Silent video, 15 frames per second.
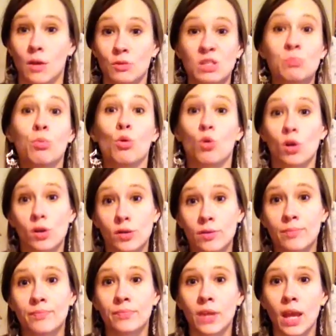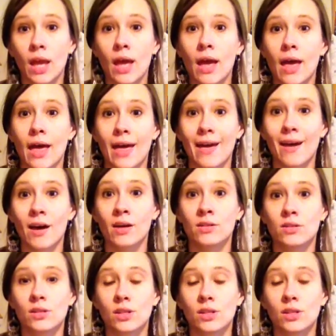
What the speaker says: I was bored. And,